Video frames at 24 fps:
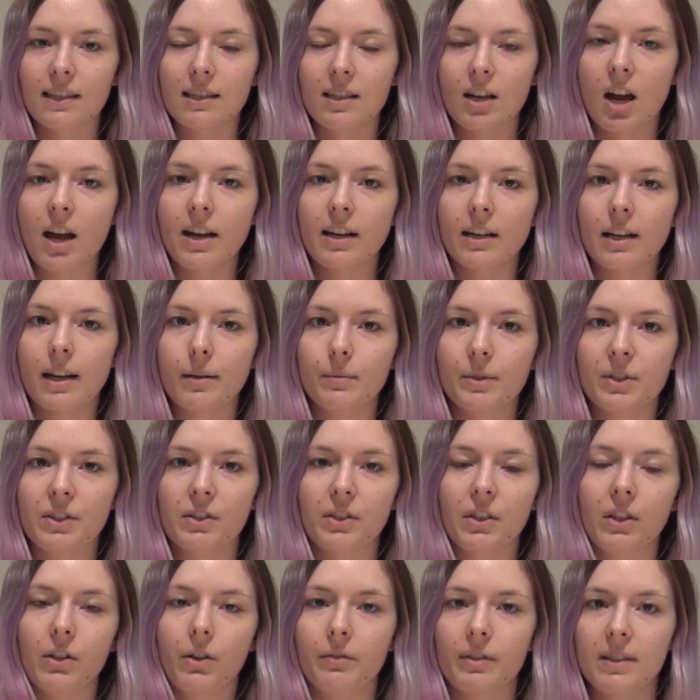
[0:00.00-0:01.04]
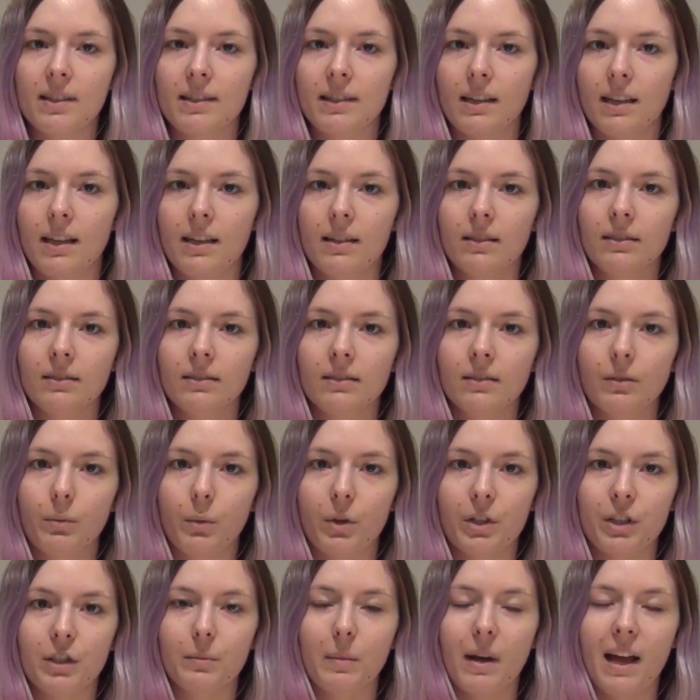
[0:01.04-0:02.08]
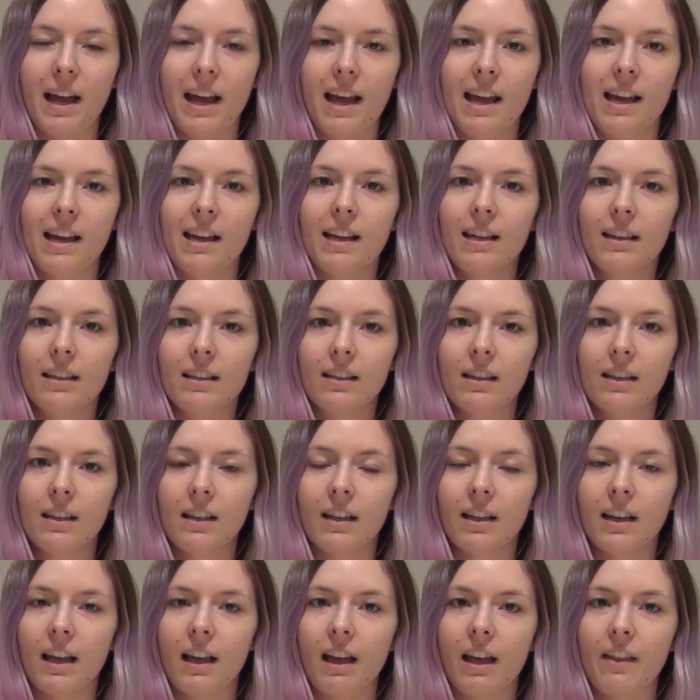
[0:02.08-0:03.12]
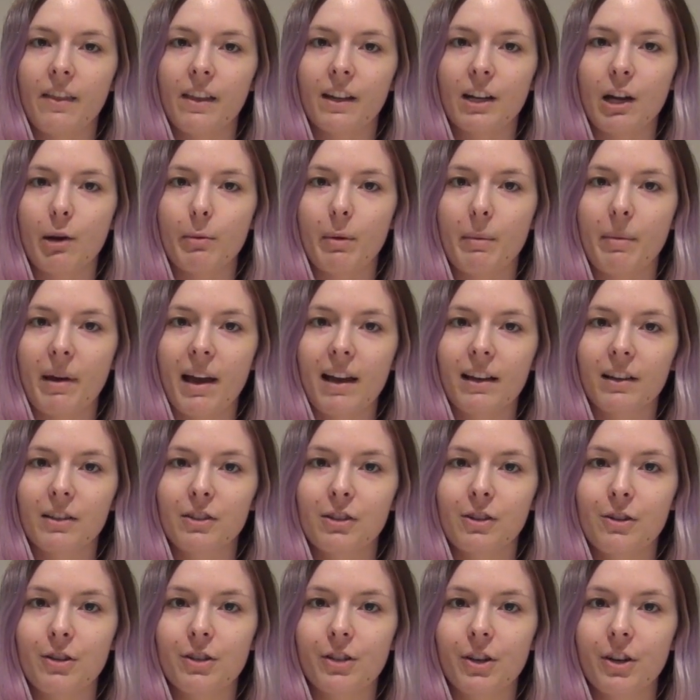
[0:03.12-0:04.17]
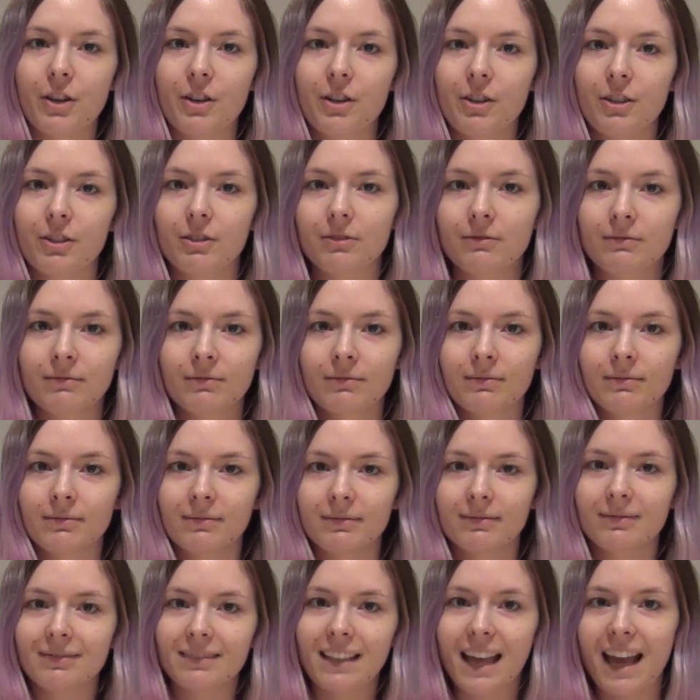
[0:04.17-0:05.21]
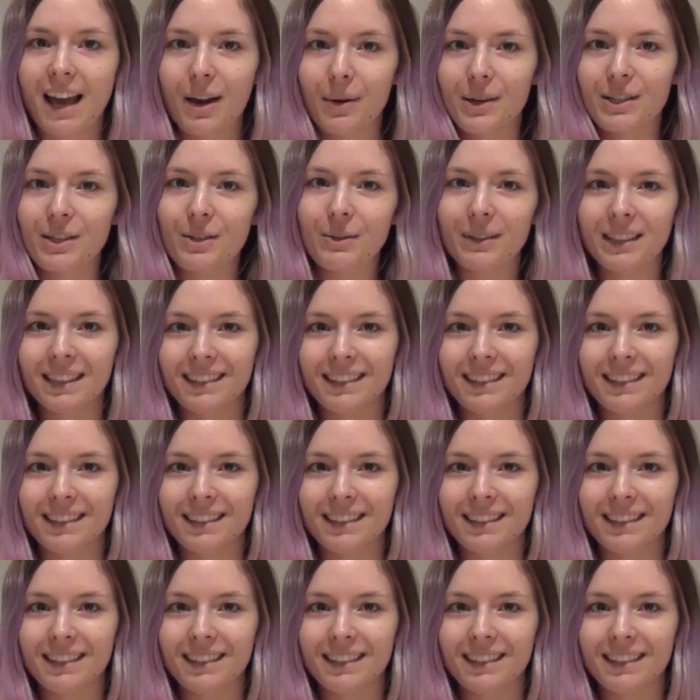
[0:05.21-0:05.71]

get started. I'm just gonna obviously wash my hair and then I'll be back to show you how I do